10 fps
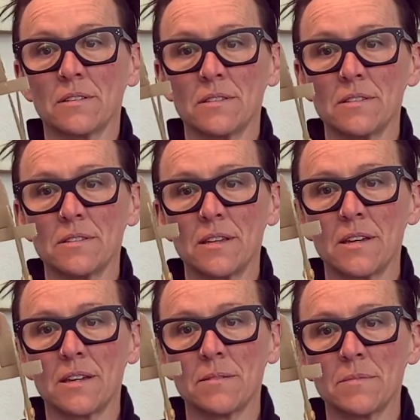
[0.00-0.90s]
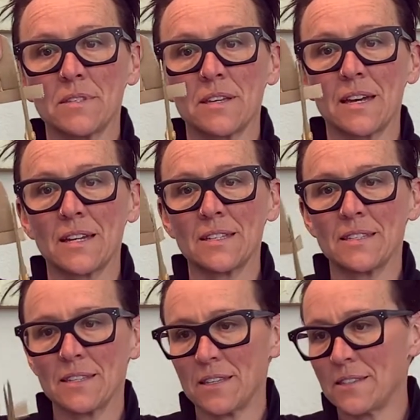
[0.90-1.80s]
the same
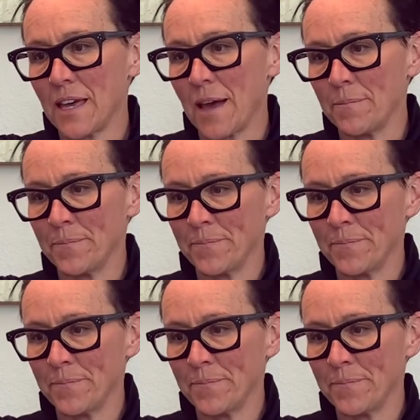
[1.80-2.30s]
size as that.